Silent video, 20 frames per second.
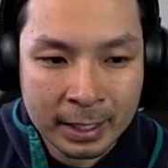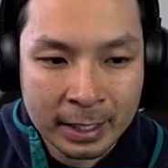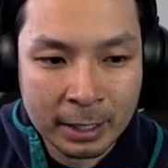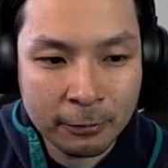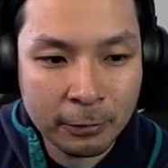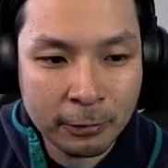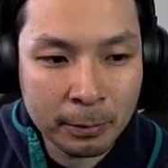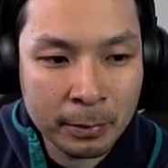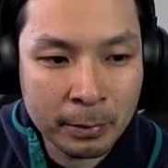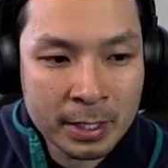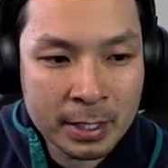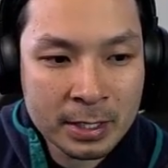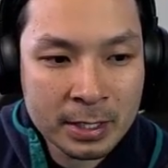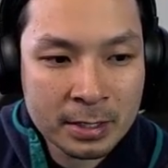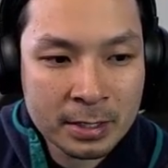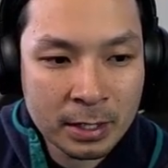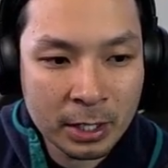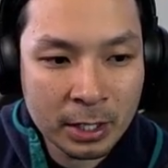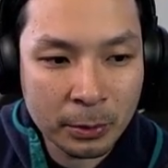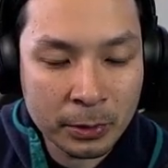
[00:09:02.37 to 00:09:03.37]
think from
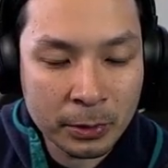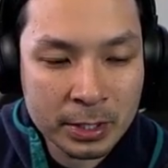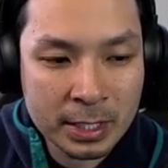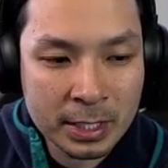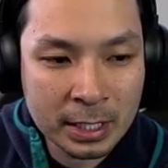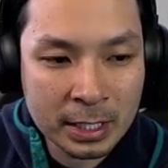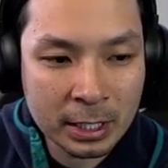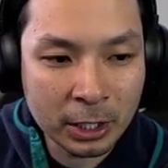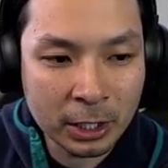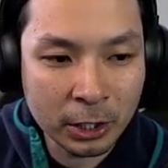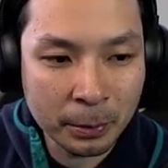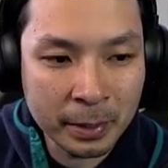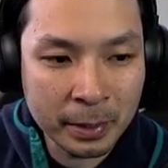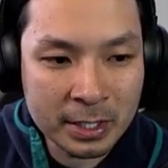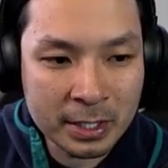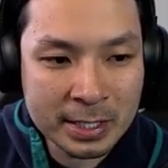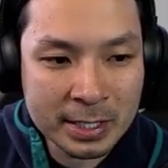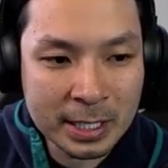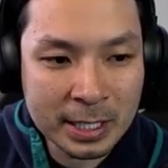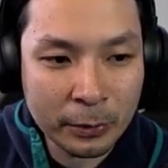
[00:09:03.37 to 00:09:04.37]
this, we're seeing a little
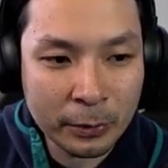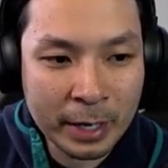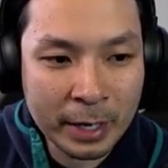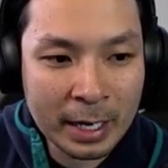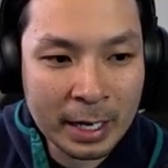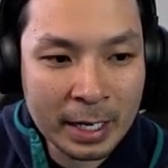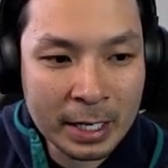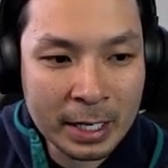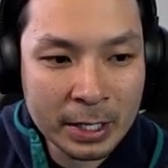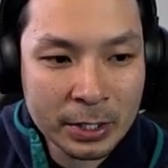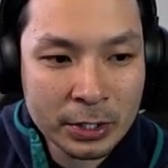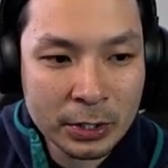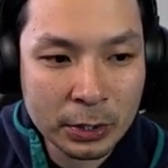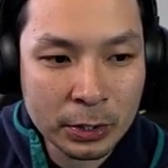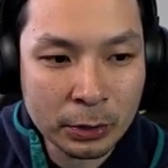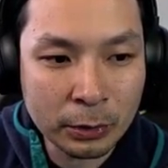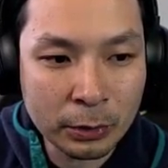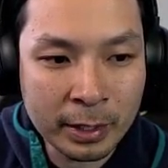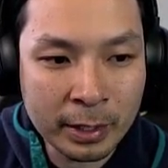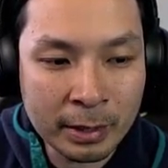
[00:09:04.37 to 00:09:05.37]
bit of slowdown here.
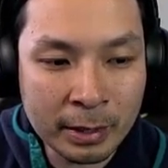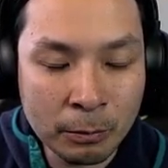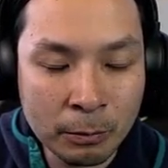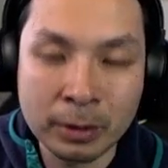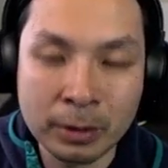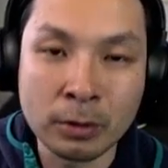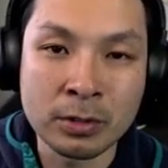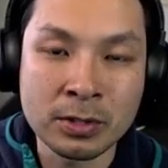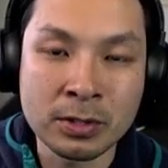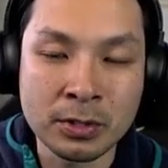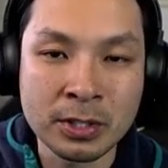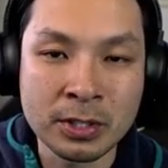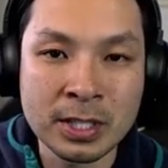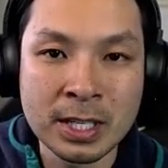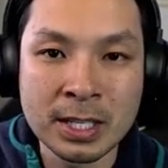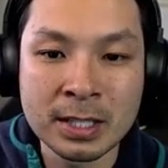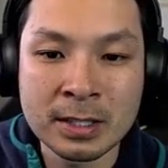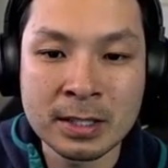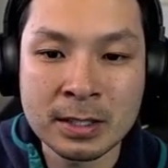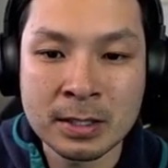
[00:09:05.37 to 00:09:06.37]
So, and with those
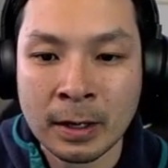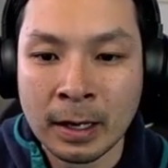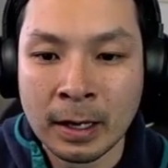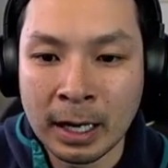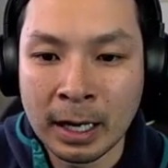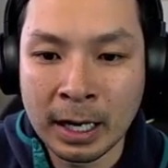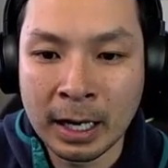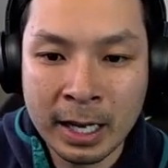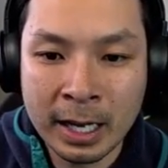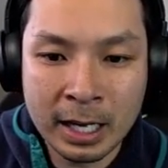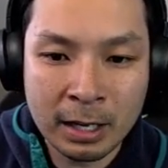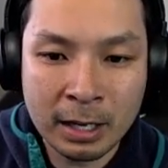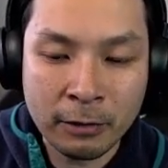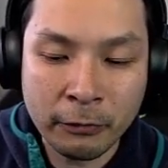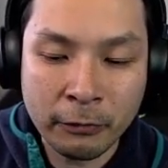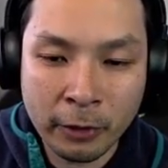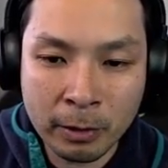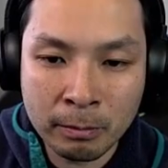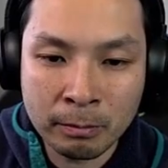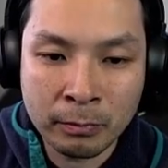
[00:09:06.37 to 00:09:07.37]
13s
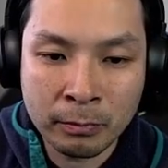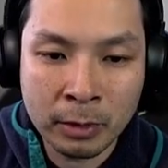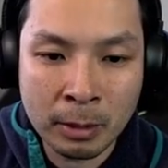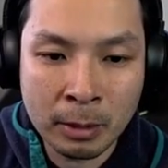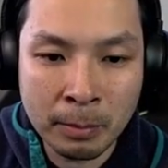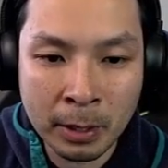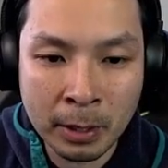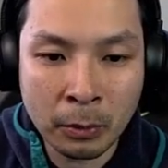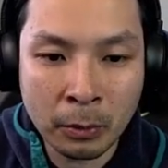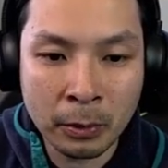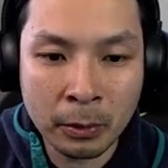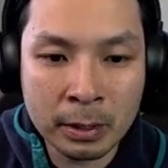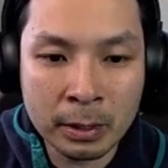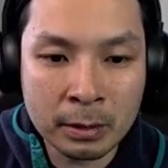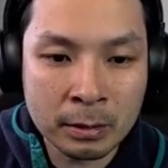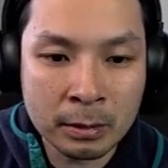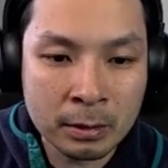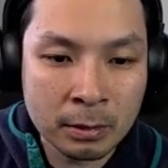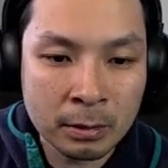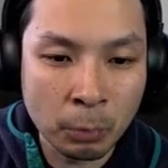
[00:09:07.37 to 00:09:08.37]
hitting from the
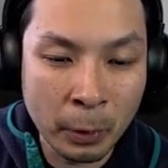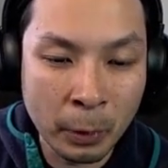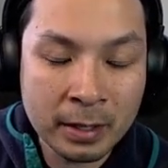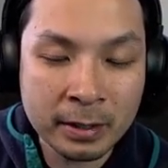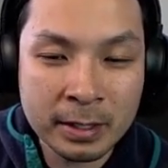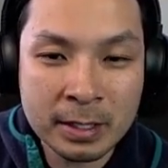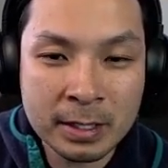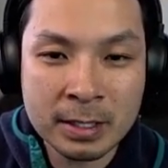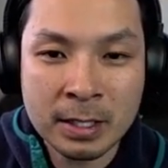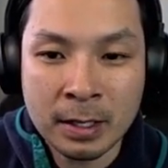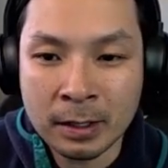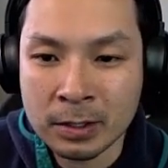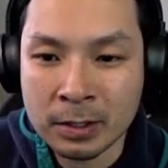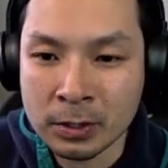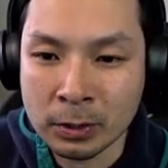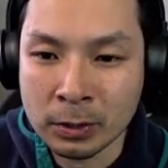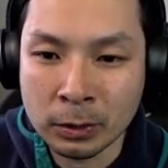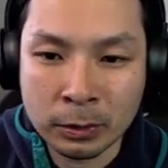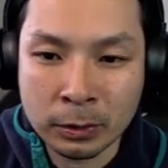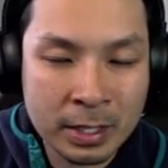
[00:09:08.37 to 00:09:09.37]
Bitcoin weekly,
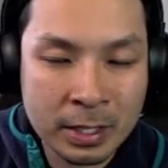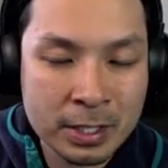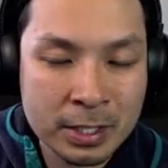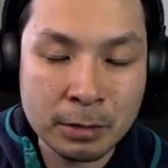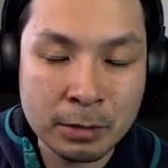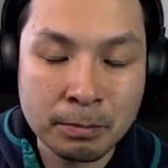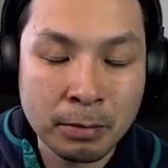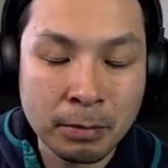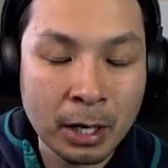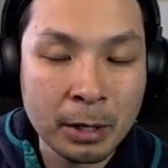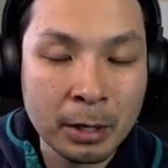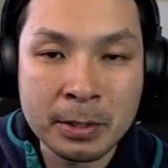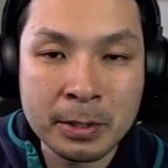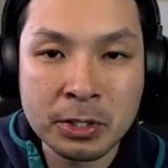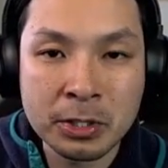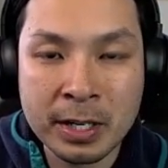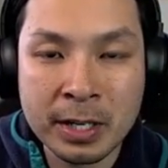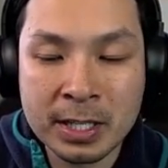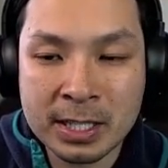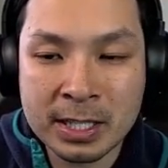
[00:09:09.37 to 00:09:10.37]
so things could probably
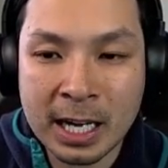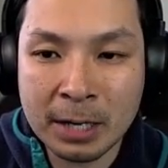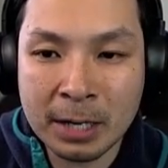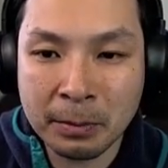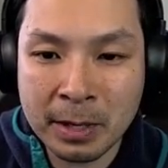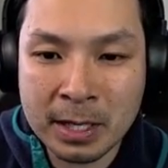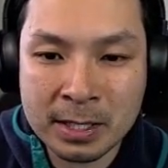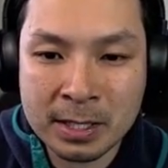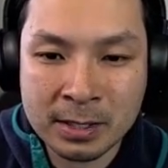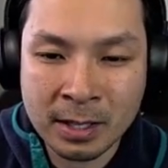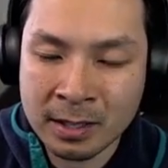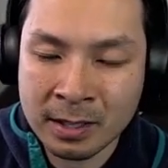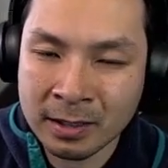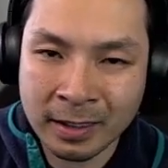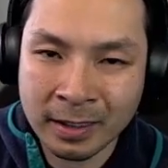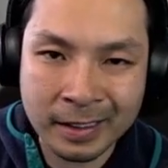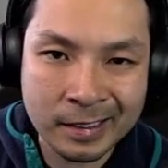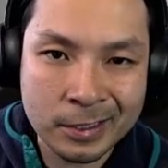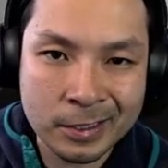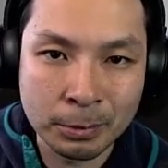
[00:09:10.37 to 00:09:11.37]
be trading sideways,
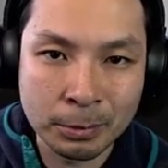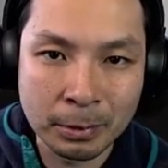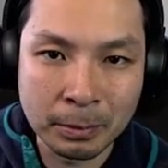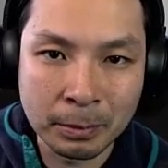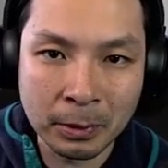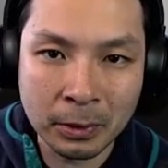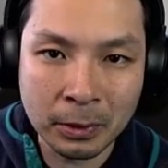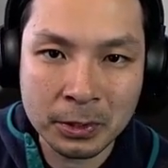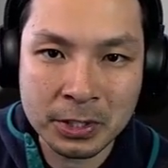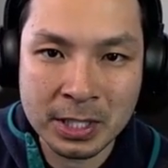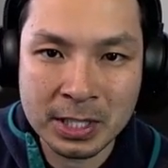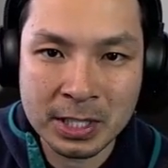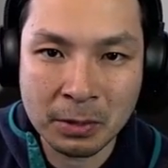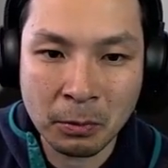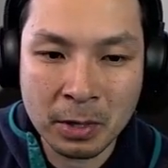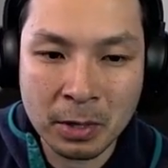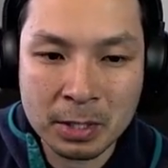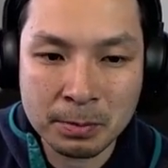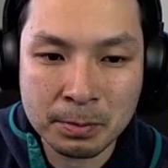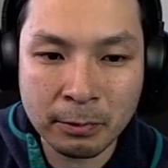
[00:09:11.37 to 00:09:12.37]
not like super bullish
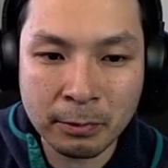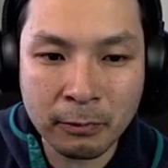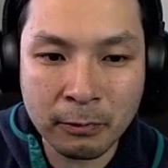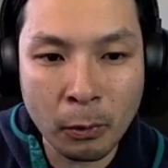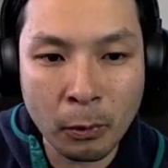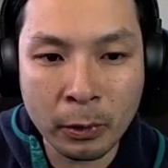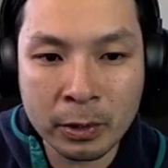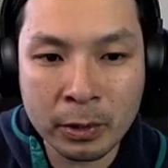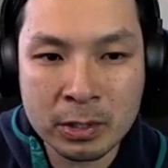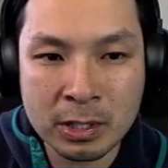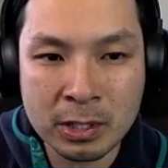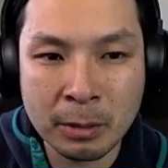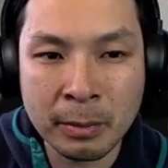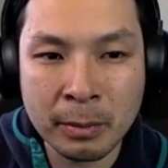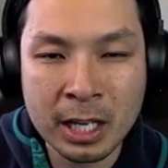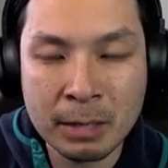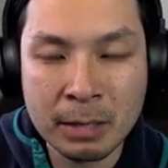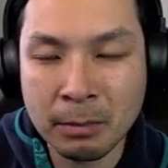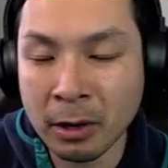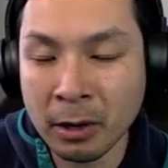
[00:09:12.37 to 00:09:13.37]
as I was before. So
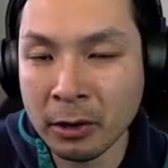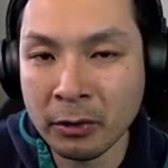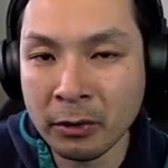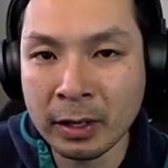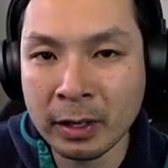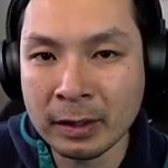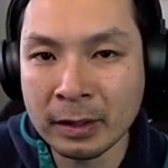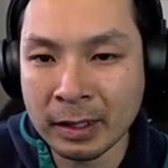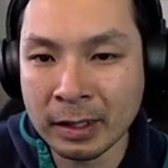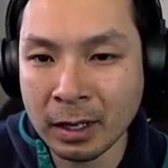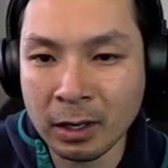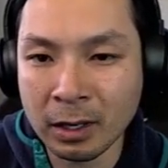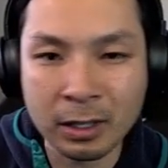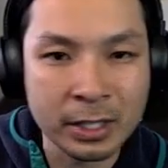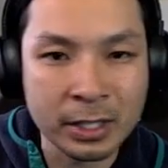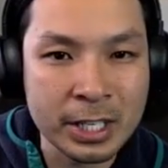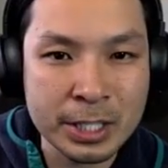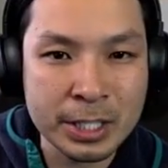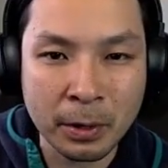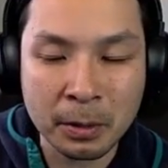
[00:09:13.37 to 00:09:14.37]
I'm going to keep monitoring like our
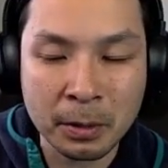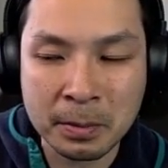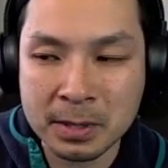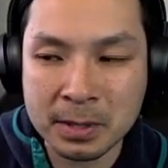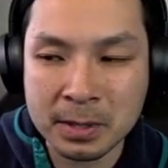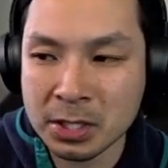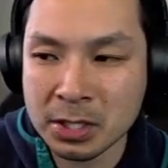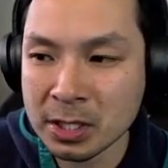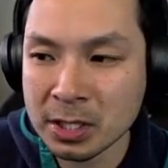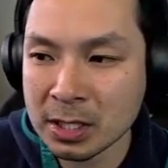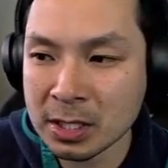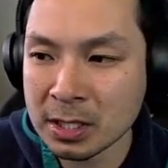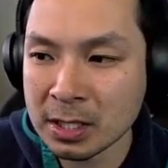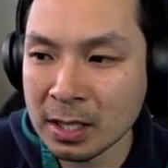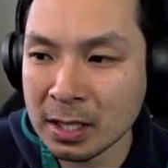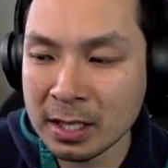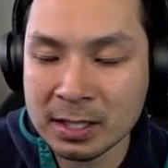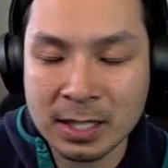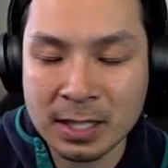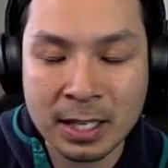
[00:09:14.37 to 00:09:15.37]
clean spark positions
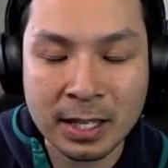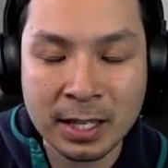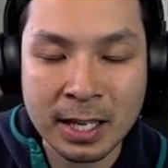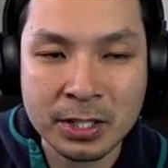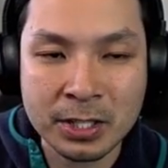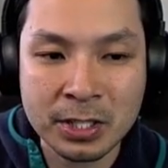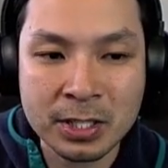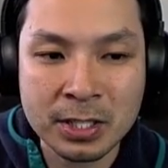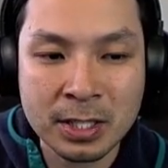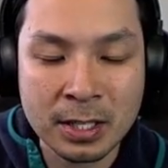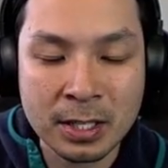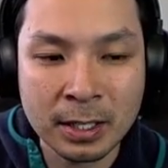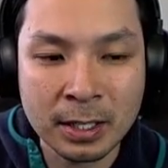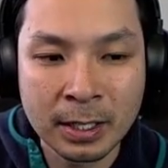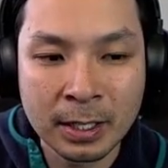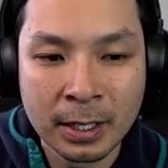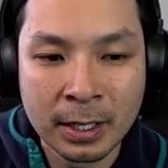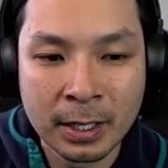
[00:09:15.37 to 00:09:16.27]
and things like that, just to